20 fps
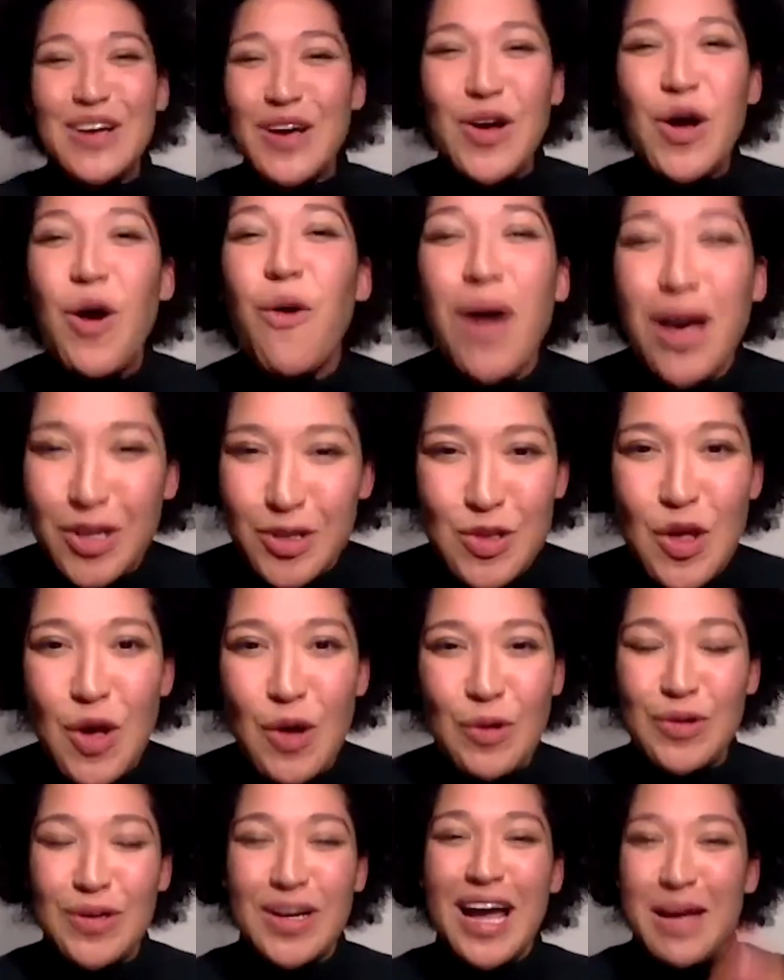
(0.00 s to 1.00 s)
go out
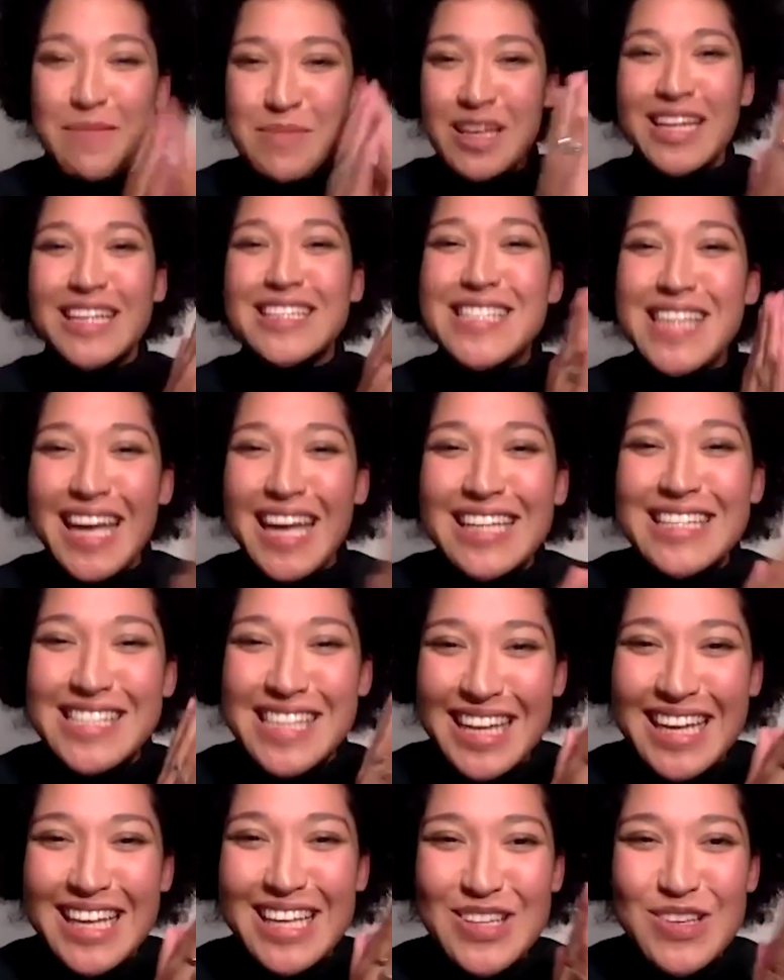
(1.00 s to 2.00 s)
alone i mean it's like it's
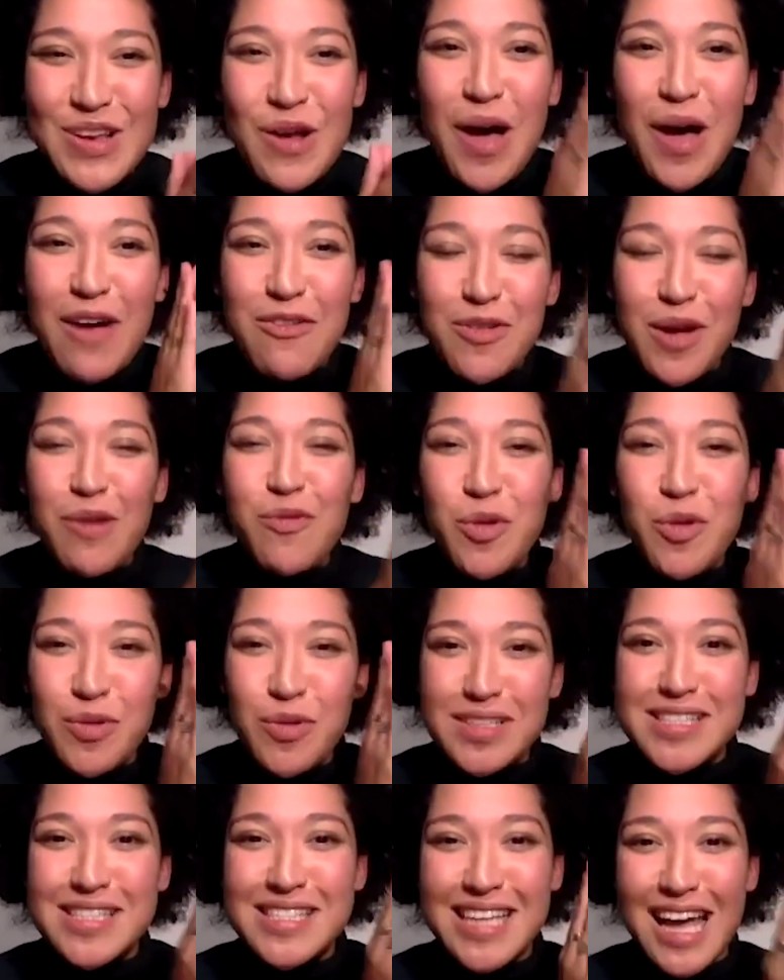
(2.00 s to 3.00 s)
like no every,
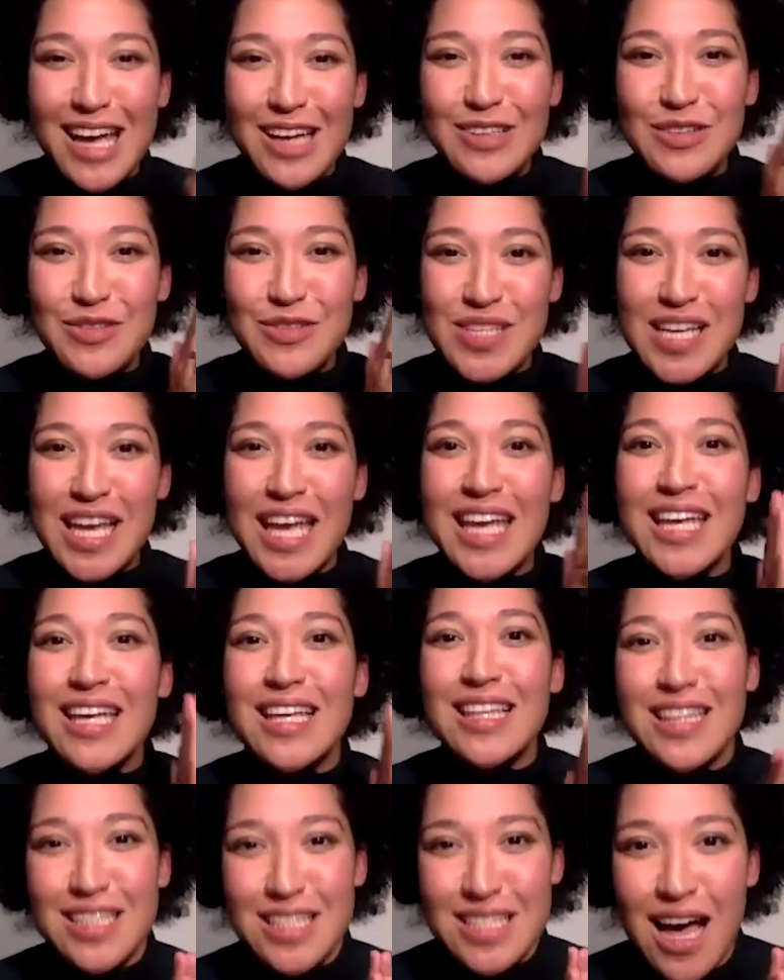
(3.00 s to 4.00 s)
everyone's kind of
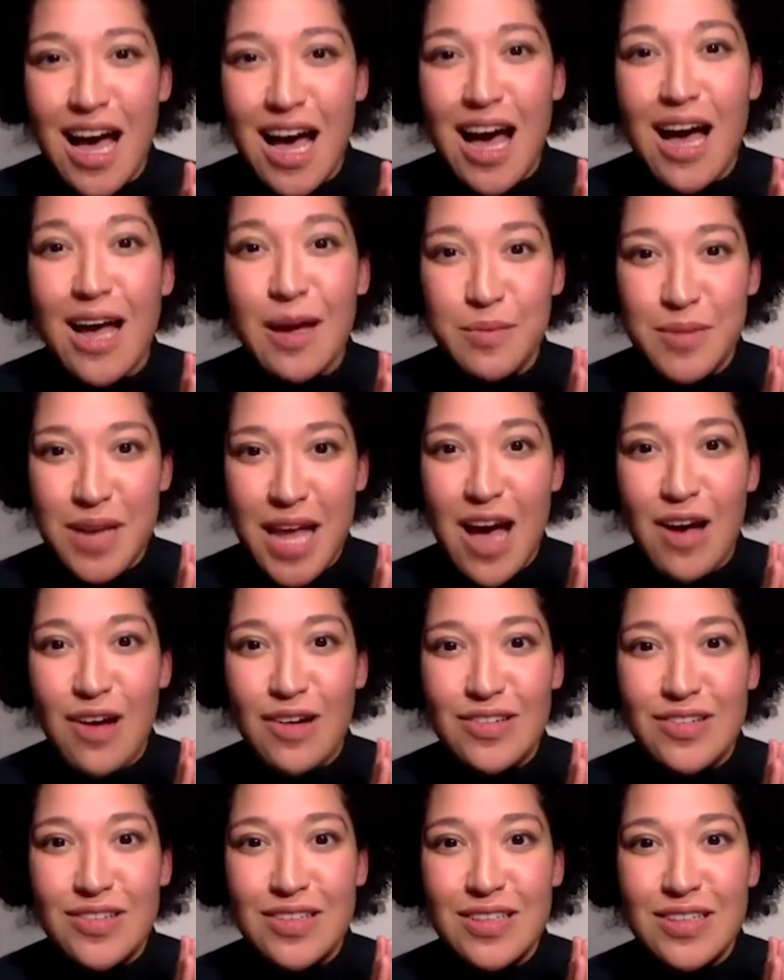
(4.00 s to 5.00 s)
taking the time
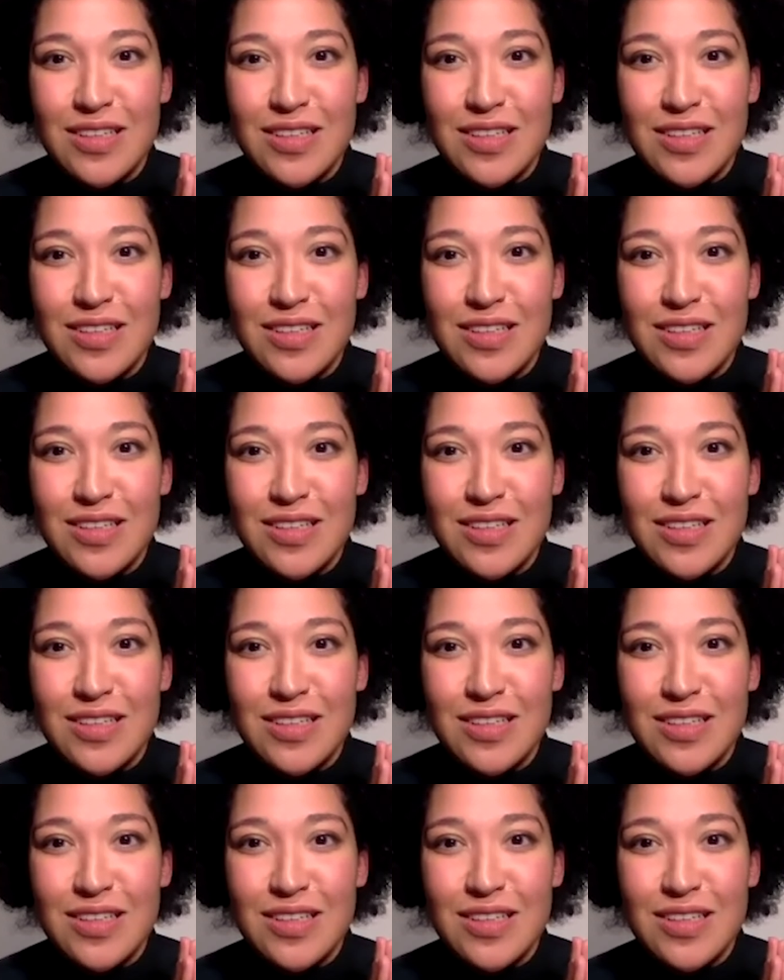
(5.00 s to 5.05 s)
now